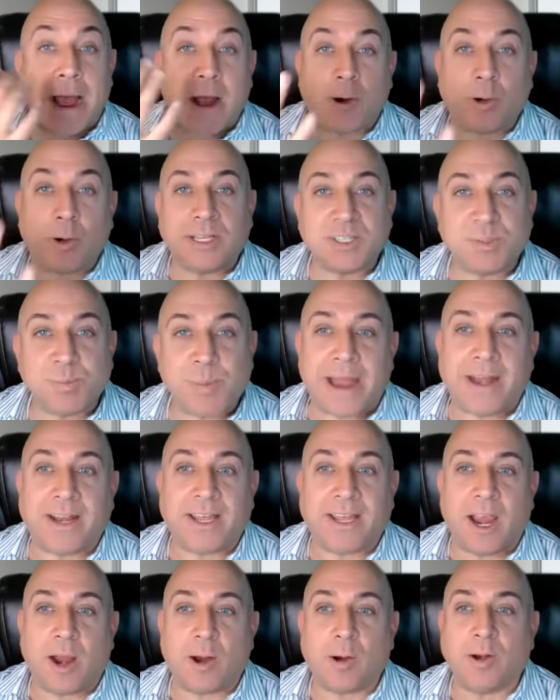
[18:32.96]
about
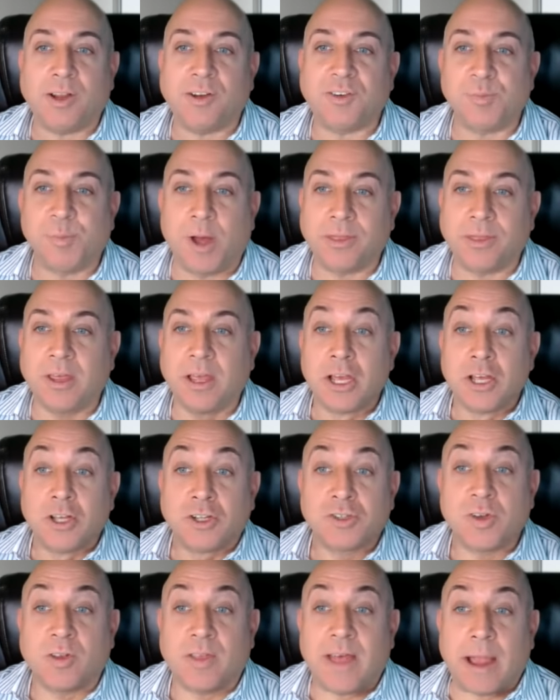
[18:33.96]
Hispanic Heritage Month
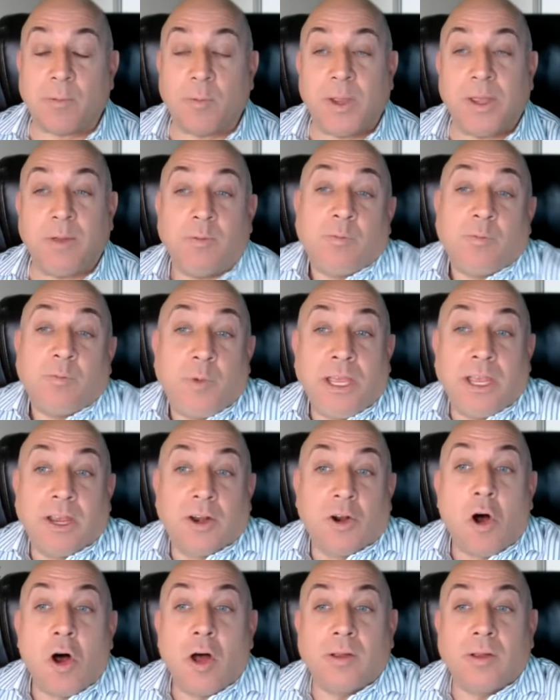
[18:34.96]
so that we
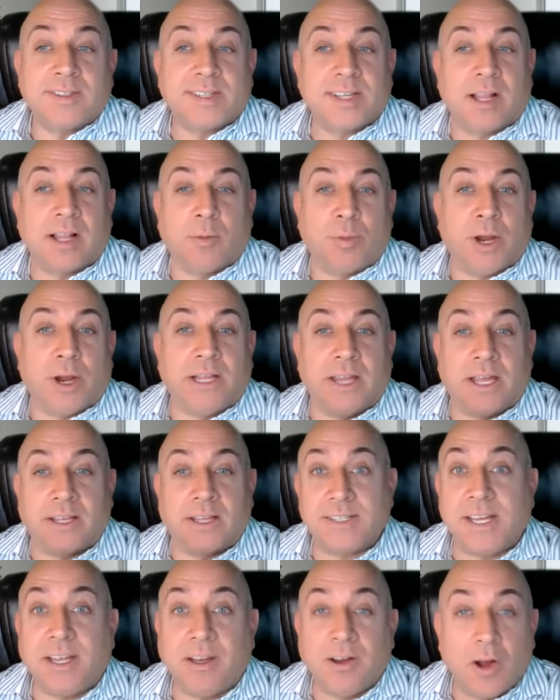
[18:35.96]
we can all
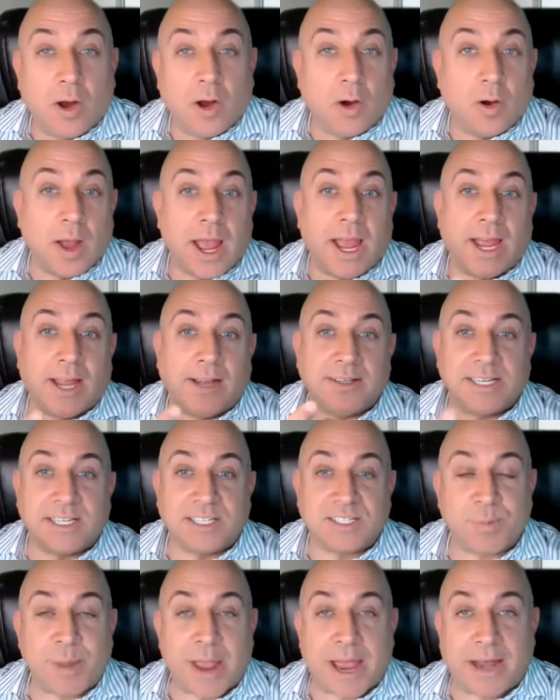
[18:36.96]
celebrate Latino
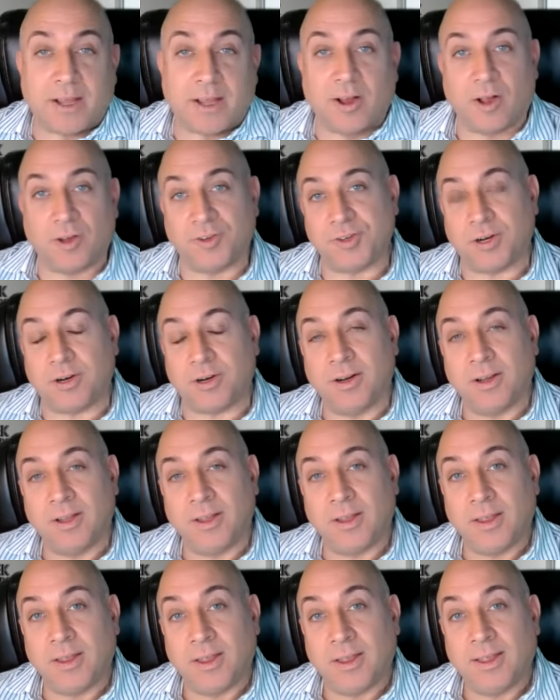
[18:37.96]
and Hispanic
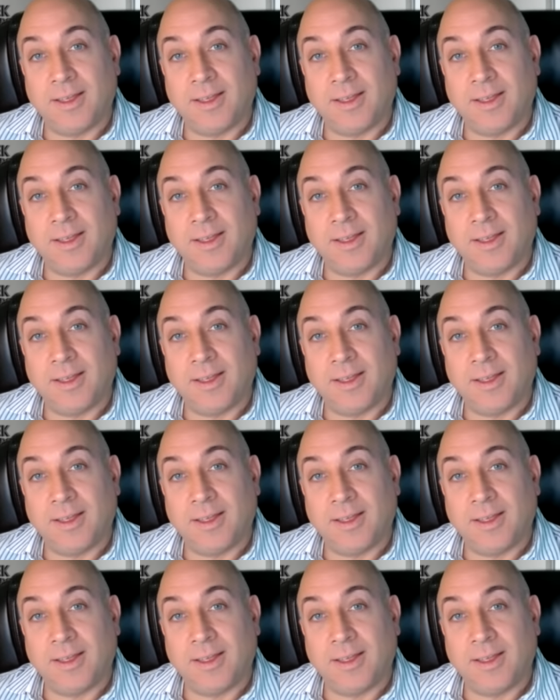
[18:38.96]
culture?